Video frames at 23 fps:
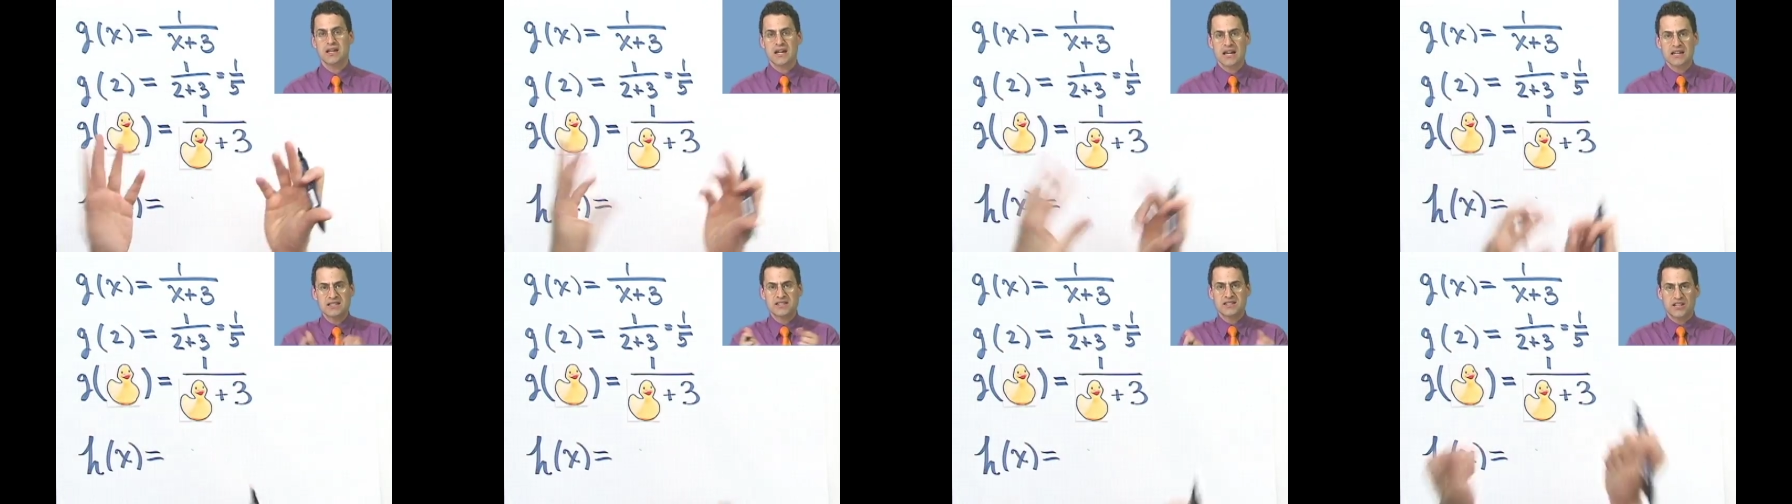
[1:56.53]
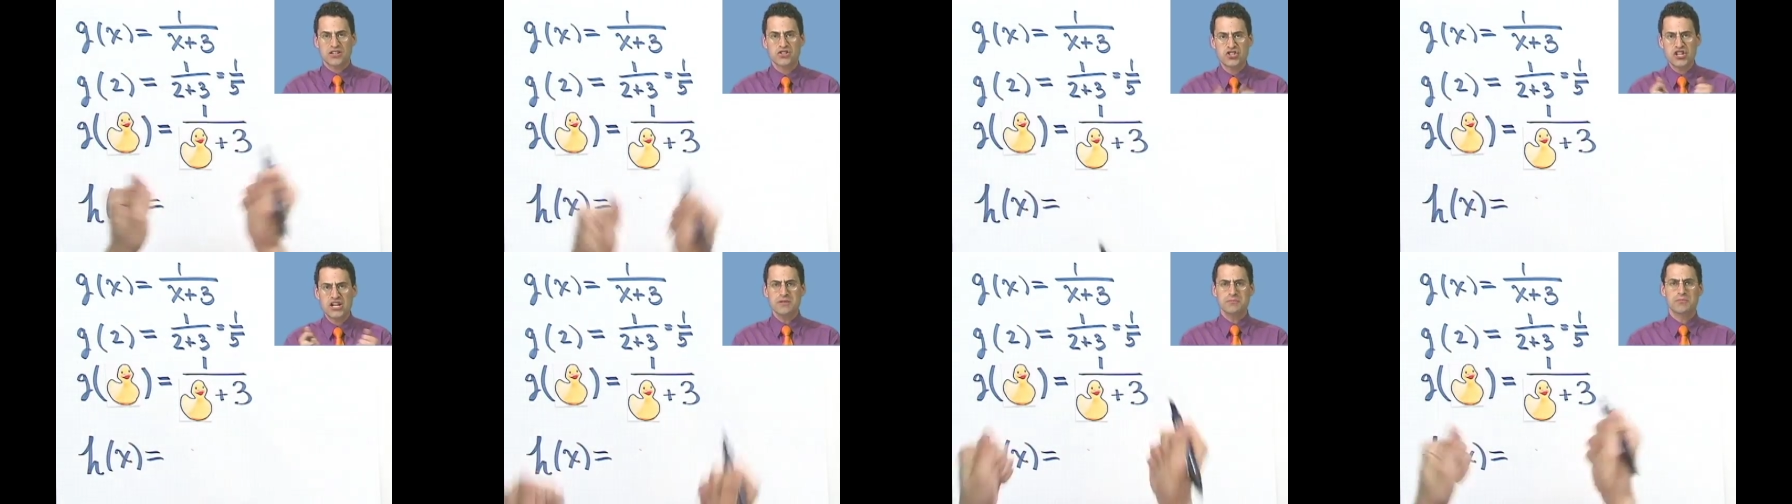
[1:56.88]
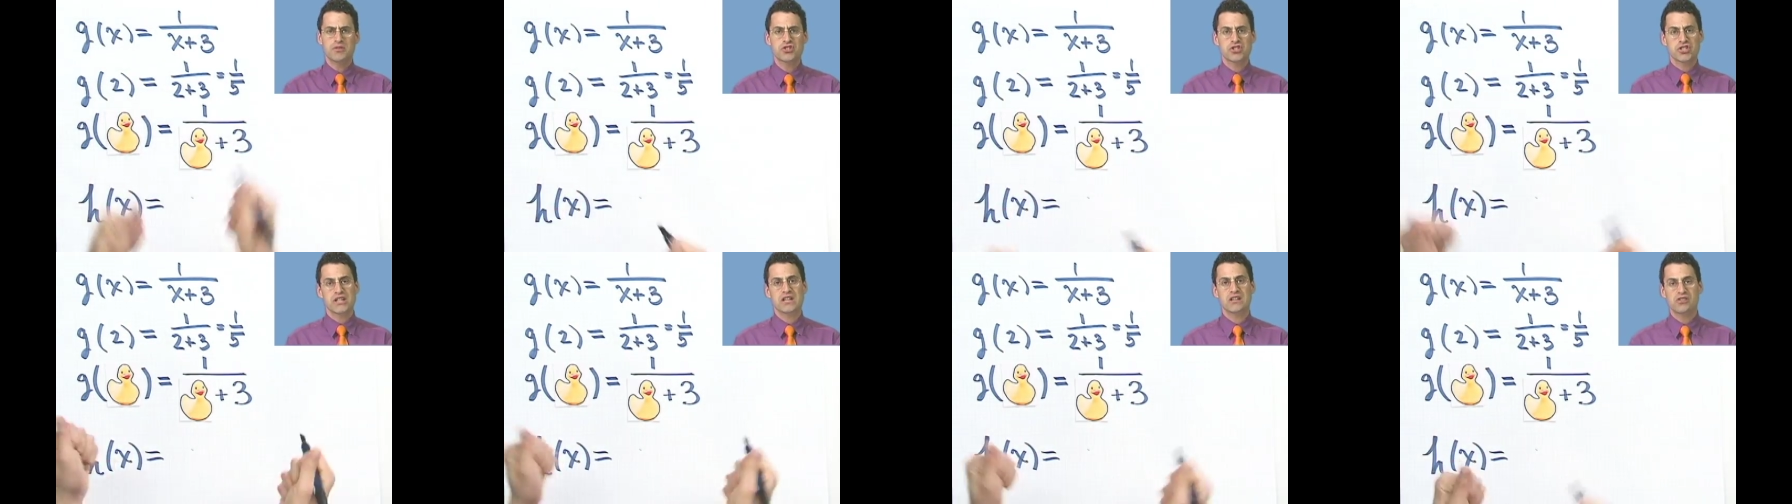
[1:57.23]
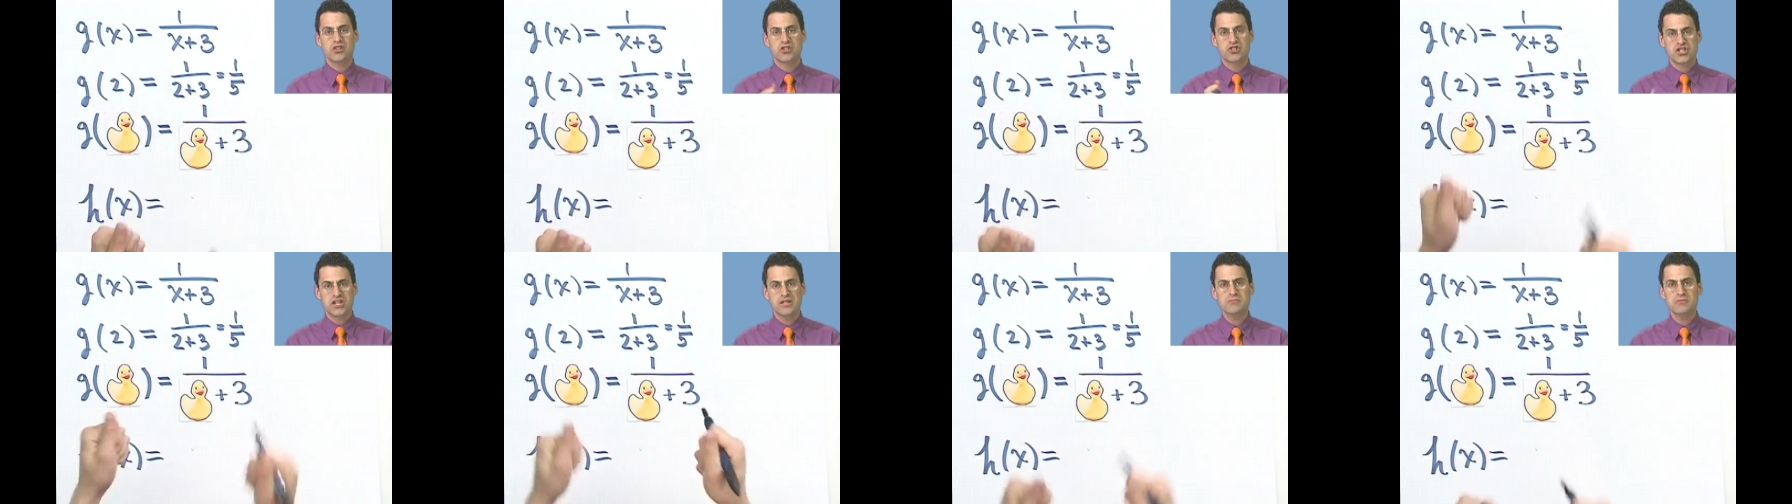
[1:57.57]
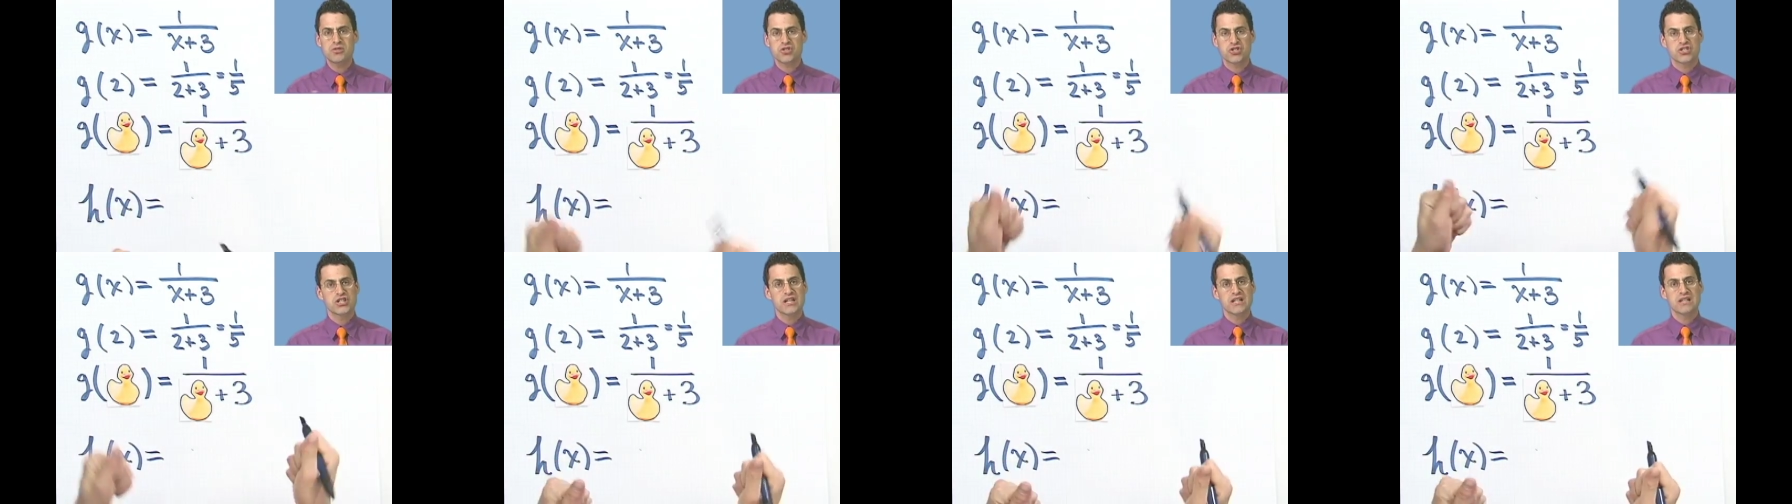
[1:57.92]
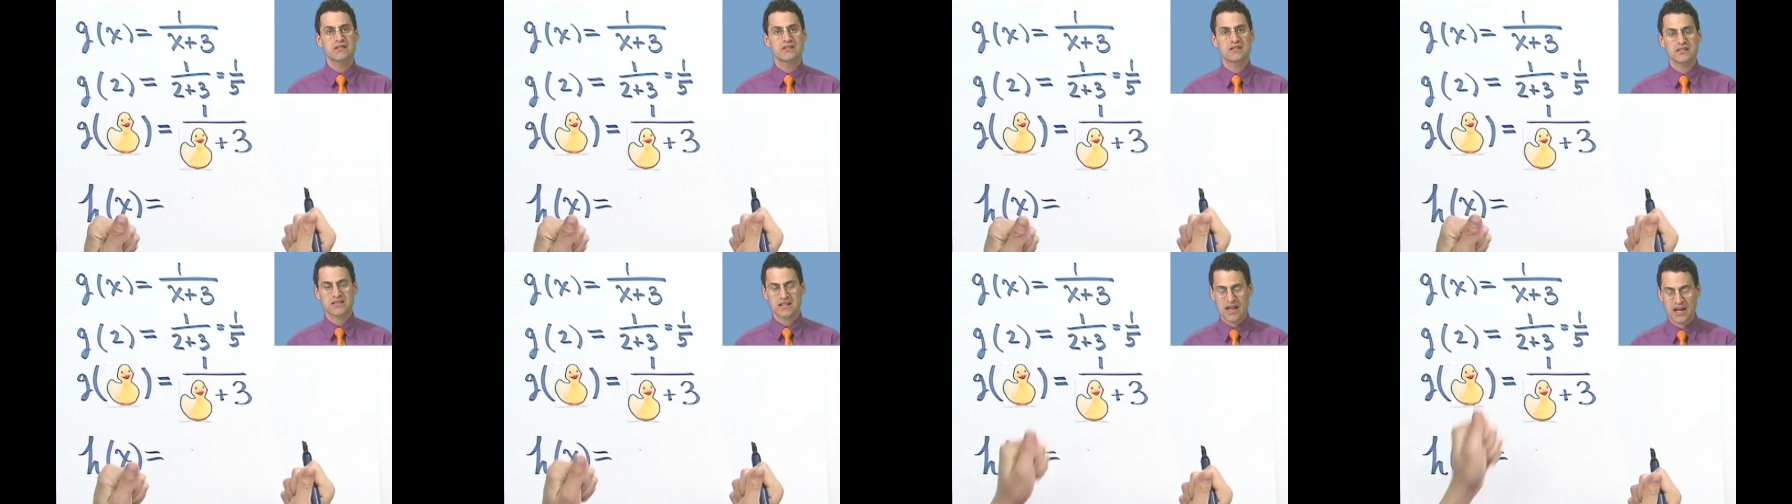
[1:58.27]
It's the g machine. The g machine
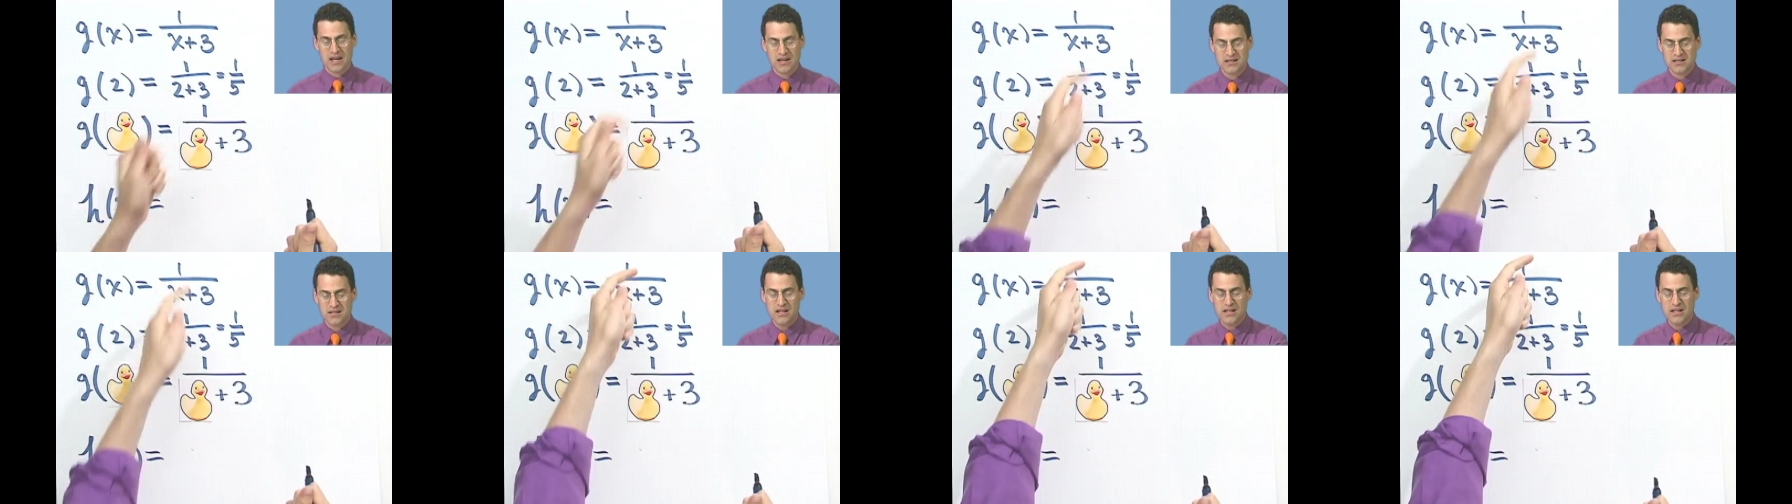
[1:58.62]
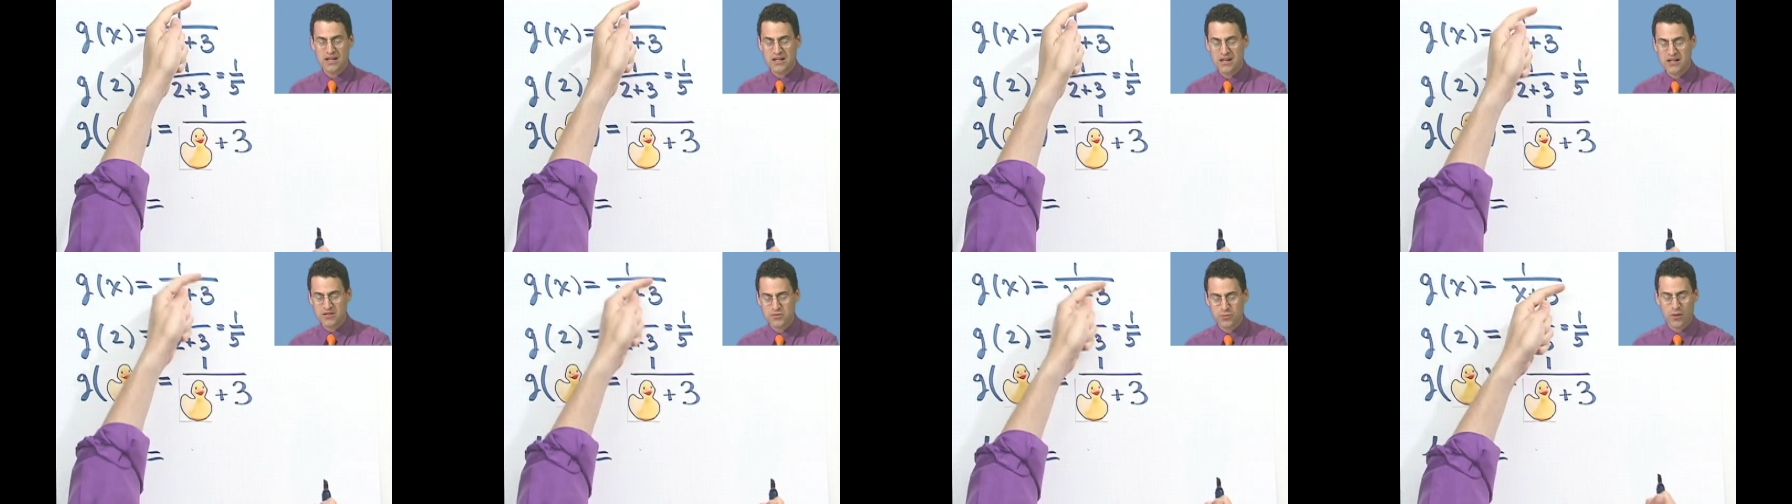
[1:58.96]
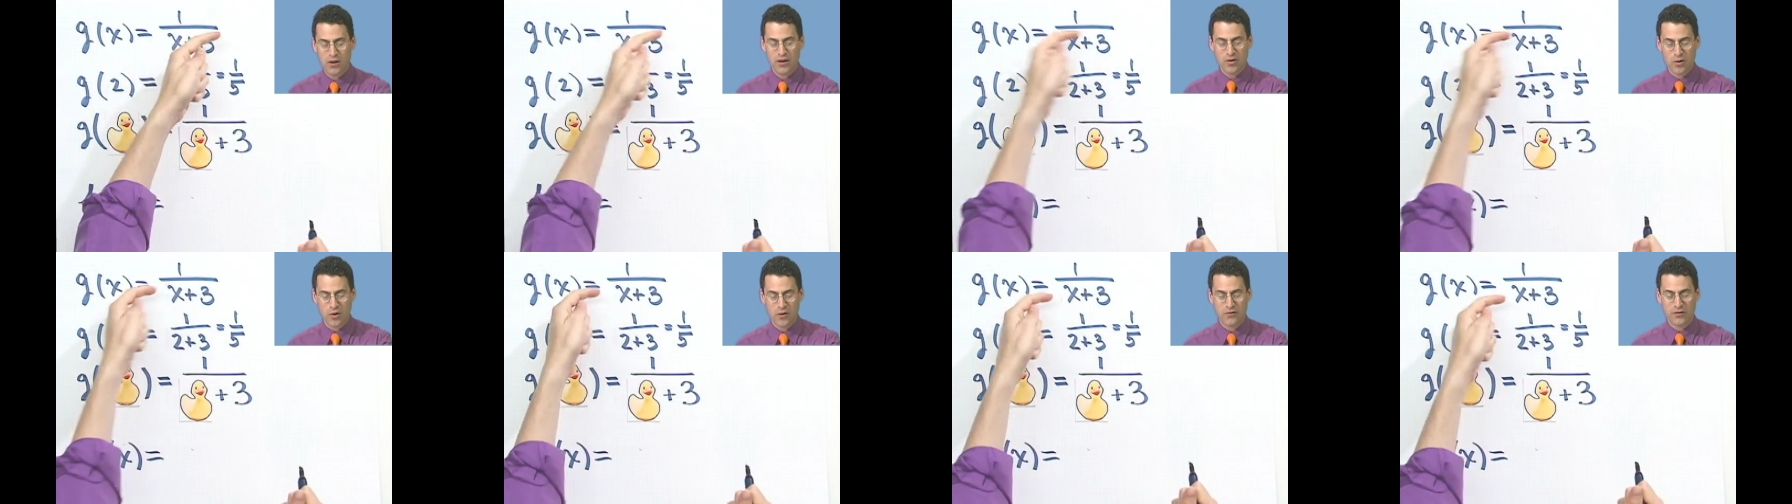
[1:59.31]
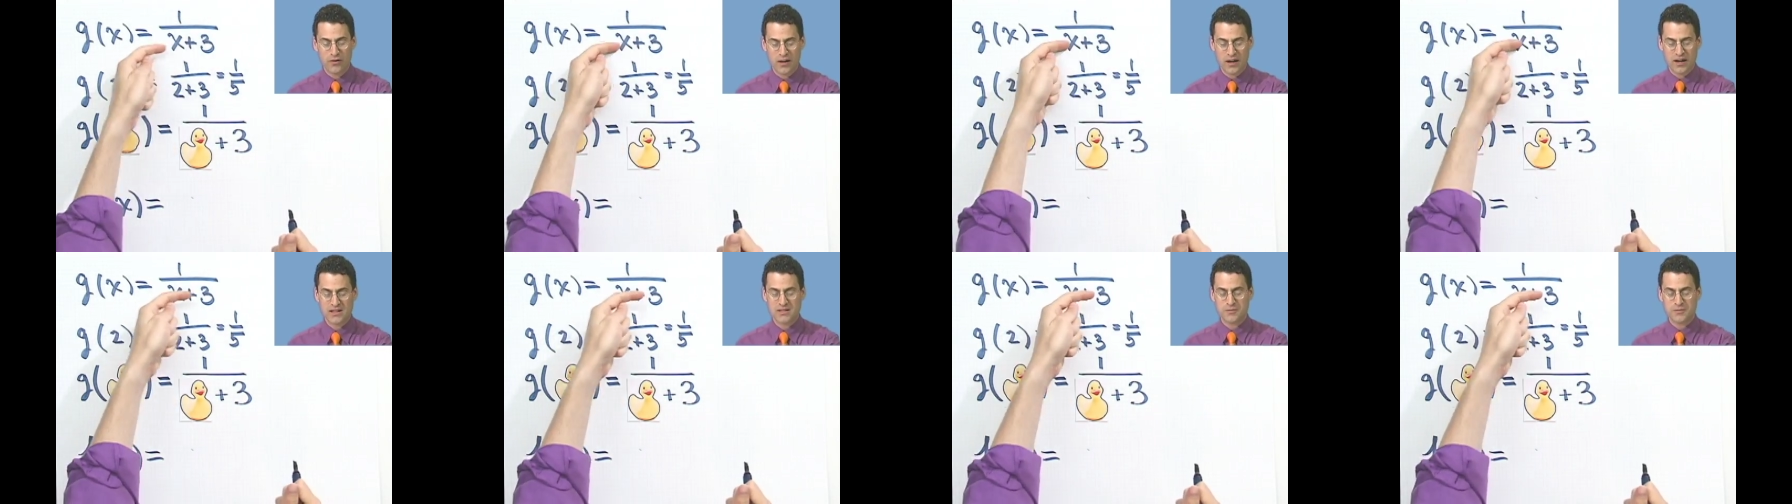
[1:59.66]
in this case is 1 over